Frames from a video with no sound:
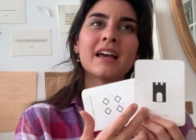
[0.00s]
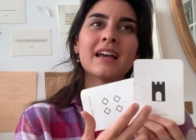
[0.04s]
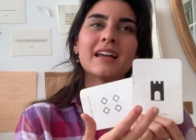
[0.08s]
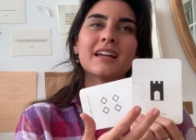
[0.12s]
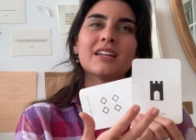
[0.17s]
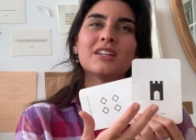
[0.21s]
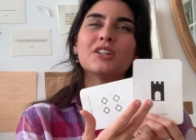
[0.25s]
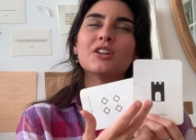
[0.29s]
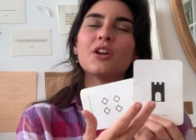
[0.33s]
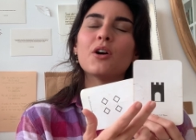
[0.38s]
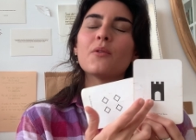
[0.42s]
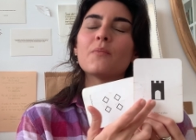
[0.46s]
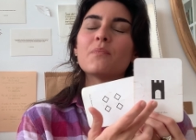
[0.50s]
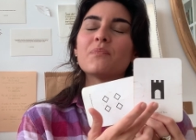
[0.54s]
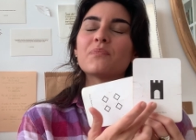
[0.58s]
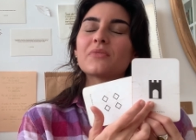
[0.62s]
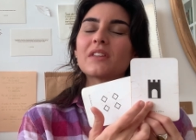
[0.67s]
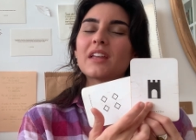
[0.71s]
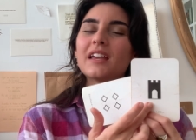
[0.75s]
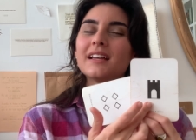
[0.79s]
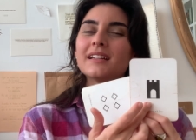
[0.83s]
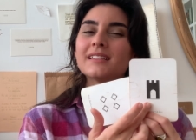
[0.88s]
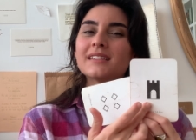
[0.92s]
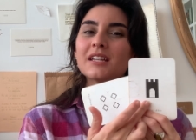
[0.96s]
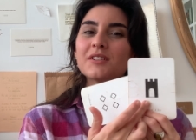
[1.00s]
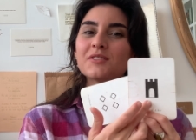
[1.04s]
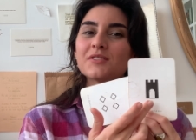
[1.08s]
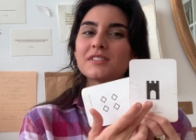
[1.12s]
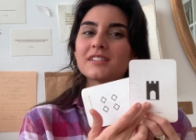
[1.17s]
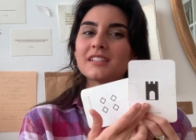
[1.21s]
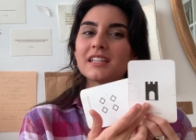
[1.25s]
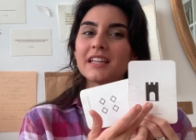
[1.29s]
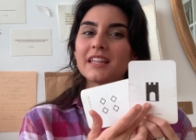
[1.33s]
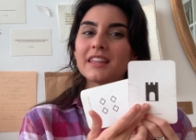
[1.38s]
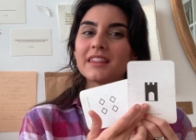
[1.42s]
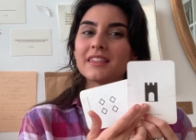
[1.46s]
it's
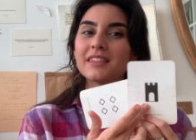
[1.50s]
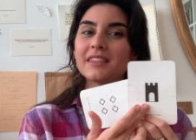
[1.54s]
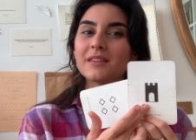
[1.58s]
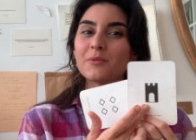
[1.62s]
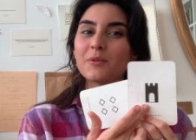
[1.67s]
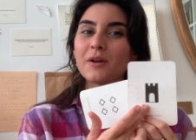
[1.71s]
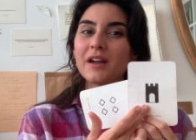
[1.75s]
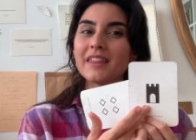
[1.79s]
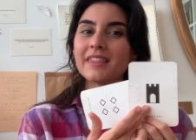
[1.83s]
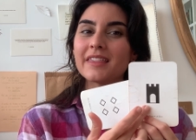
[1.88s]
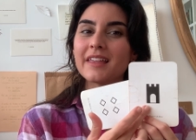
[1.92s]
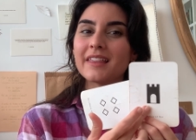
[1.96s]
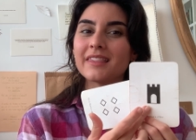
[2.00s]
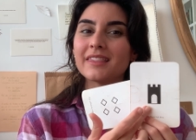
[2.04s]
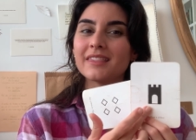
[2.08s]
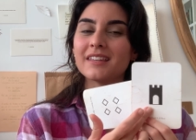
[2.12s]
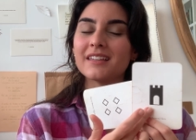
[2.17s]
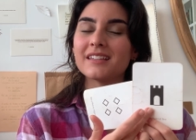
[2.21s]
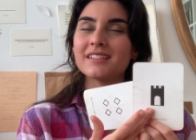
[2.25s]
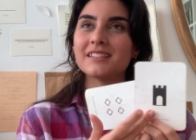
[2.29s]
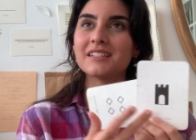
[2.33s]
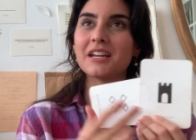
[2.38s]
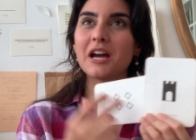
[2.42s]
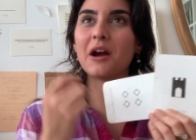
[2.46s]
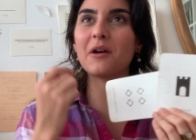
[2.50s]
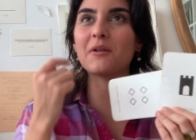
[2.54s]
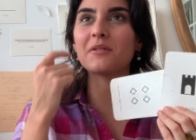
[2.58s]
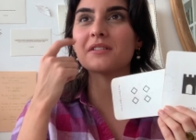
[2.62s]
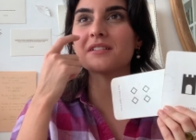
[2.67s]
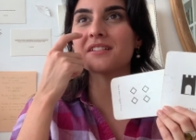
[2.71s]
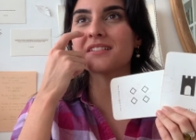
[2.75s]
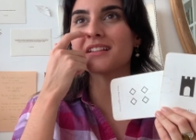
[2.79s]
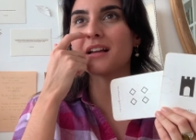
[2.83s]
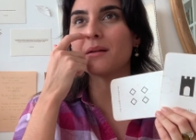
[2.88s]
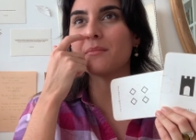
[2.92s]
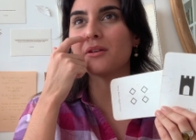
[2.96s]
interesting the way that this tower
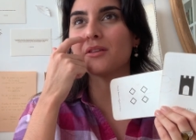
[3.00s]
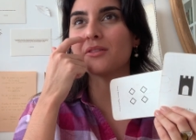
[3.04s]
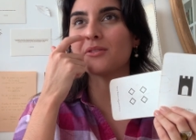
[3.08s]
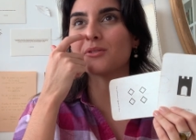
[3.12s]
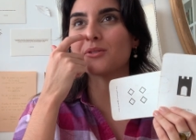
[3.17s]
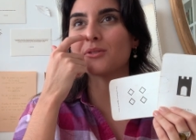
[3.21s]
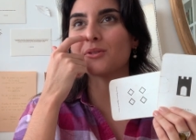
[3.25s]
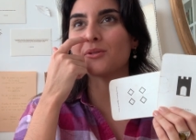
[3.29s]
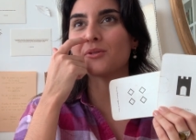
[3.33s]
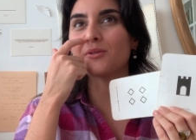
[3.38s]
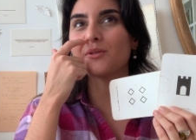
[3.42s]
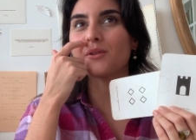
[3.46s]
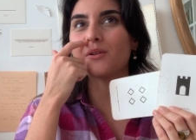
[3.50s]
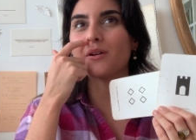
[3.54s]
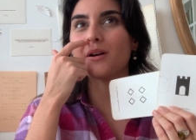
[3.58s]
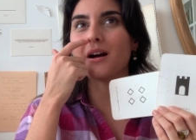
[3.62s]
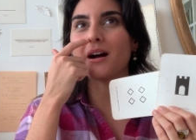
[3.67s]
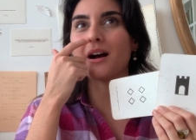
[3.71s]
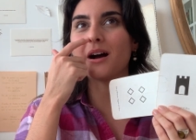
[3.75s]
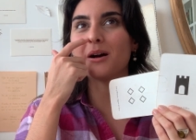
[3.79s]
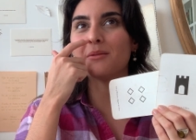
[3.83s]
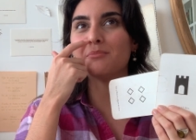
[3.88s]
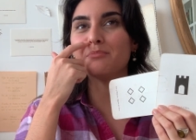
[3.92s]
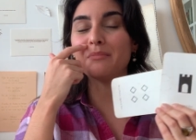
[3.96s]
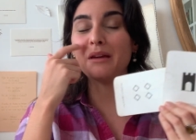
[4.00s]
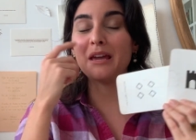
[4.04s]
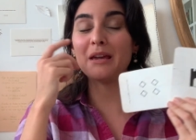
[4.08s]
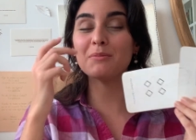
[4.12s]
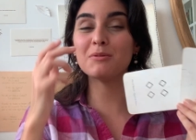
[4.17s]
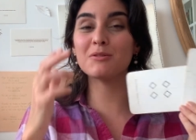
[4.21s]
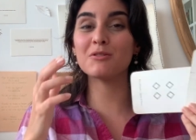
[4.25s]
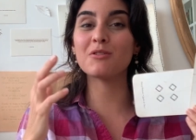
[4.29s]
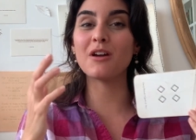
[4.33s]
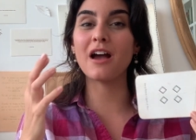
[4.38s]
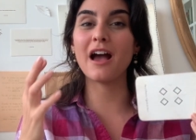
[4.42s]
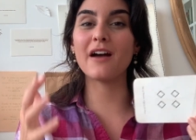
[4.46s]
is coming through. Maybe
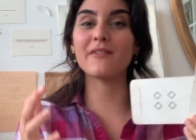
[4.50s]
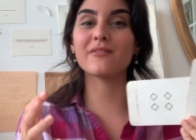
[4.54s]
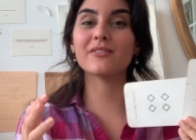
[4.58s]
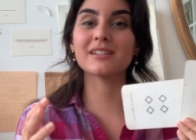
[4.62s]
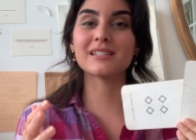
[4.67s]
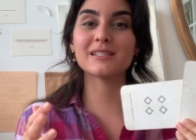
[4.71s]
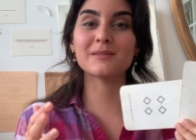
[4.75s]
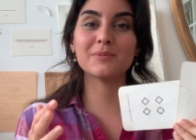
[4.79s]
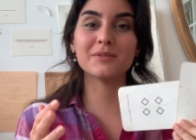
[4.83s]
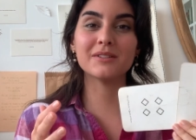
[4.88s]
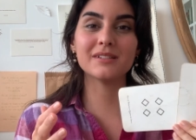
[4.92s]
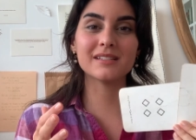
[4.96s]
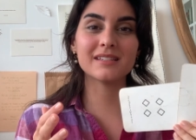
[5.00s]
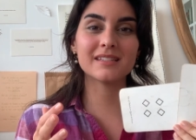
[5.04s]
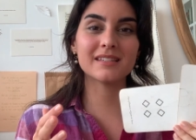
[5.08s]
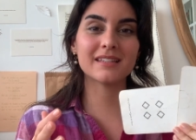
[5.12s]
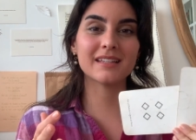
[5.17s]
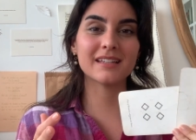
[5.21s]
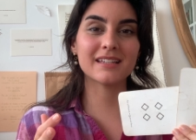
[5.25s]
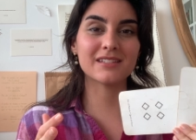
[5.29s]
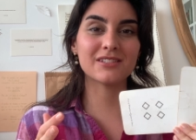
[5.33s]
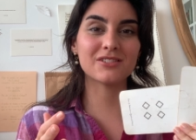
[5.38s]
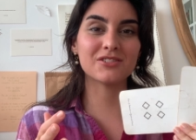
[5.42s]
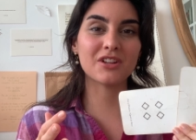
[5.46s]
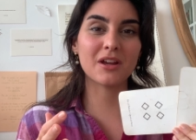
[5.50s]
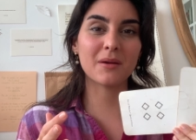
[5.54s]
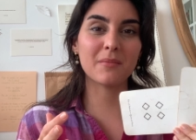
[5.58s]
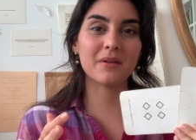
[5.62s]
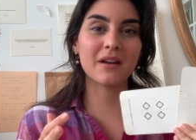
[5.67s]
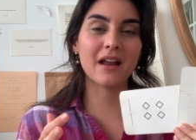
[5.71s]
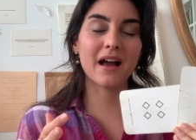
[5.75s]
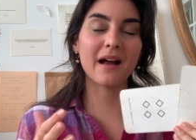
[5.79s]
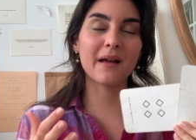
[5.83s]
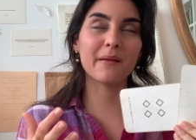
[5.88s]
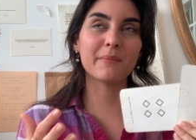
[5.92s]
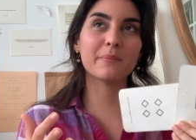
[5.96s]
you have experienced this,
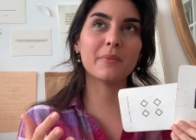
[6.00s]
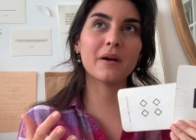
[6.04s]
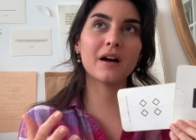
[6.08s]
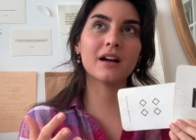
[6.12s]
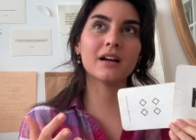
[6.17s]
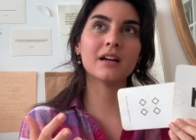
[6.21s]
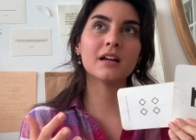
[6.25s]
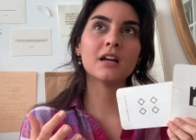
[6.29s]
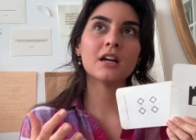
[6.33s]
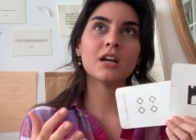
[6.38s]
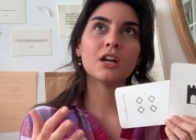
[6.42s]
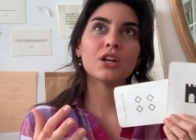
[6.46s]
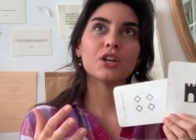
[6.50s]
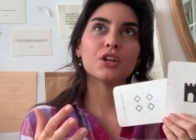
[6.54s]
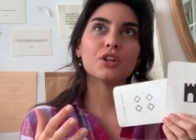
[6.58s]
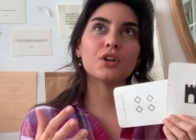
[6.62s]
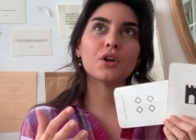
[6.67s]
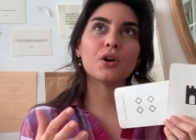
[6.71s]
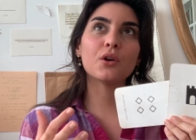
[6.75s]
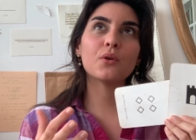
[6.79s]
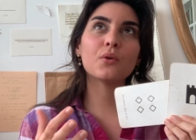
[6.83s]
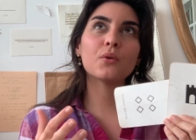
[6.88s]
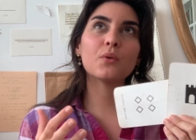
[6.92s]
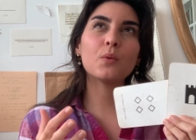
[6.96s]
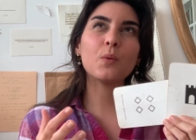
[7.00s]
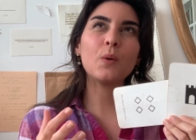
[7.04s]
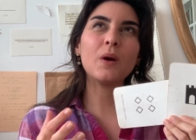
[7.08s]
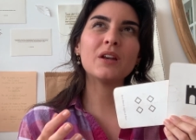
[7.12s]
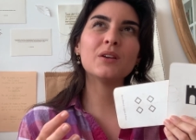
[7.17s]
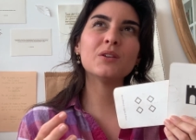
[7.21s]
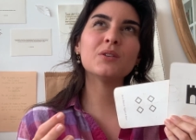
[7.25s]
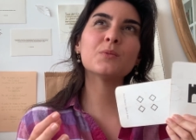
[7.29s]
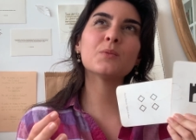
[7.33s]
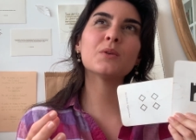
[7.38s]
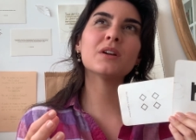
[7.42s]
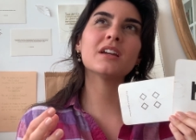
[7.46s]
Gemini, but
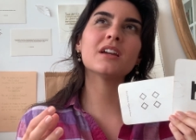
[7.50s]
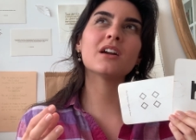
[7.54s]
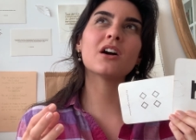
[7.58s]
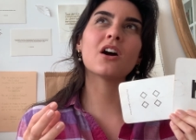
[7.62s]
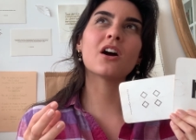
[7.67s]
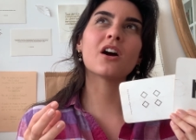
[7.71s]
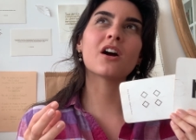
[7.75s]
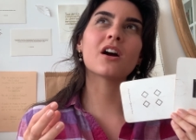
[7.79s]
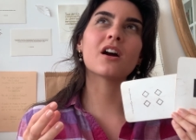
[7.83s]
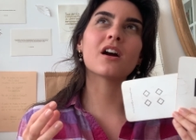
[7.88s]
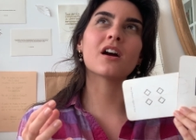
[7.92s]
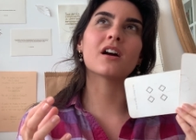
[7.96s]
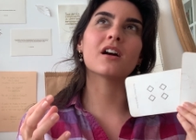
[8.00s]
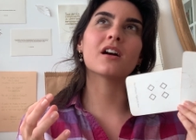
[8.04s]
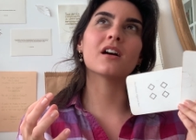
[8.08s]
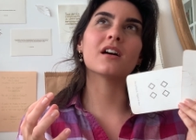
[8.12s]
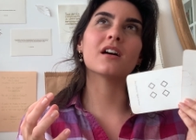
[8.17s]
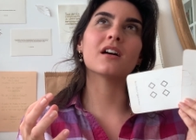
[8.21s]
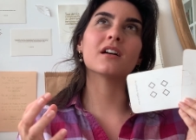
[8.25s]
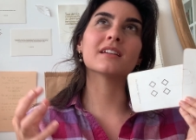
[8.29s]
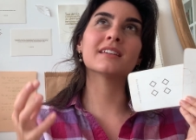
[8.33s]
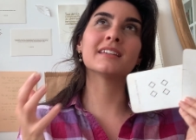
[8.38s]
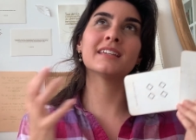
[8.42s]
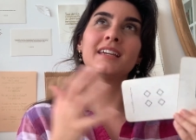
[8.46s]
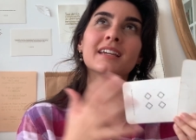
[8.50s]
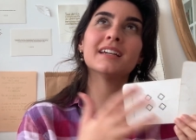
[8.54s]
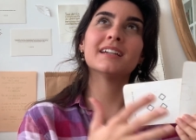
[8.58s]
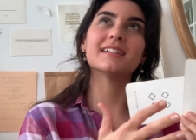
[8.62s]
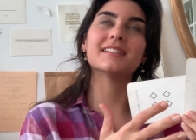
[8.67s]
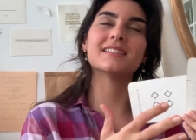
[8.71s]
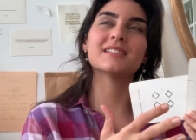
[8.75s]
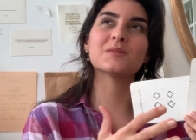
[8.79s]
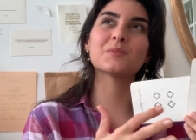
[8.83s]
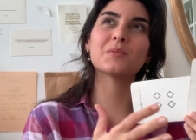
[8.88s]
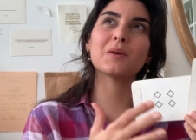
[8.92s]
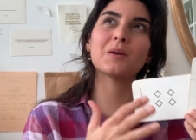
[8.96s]
when we are
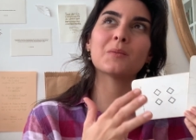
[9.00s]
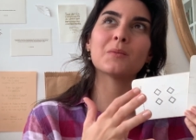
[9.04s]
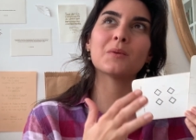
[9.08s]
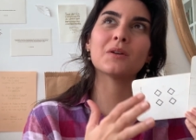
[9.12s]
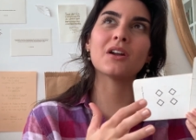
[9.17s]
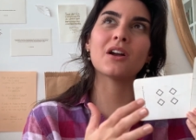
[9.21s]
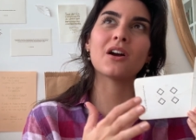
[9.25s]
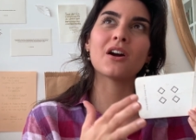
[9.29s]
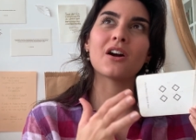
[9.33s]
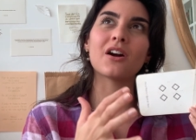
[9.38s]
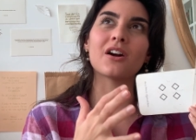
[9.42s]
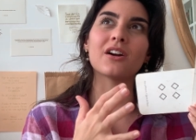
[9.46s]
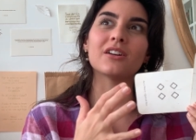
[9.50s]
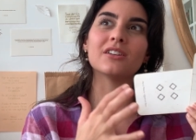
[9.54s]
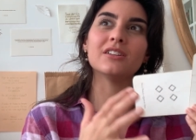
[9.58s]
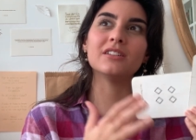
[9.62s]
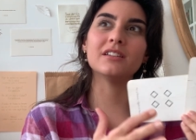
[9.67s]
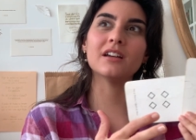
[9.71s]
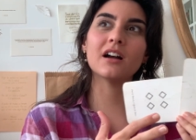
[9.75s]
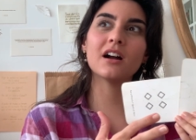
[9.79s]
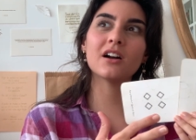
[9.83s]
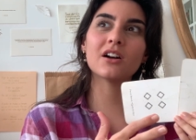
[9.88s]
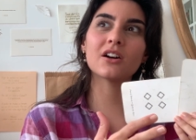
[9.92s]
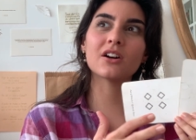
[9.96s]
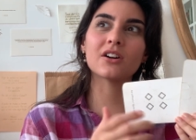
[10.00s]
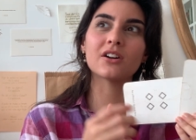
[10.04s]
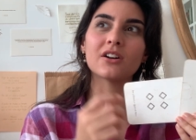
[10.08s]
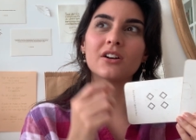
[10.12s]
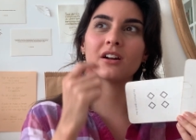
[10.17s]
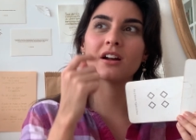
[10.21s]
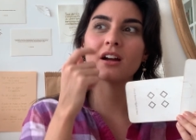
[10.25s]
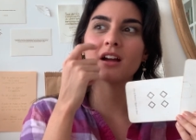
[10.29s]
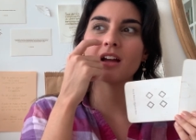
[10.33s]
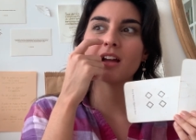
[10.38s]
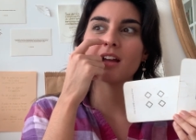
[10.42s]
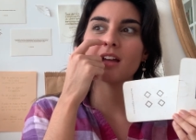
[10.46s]
kids, when we are younger,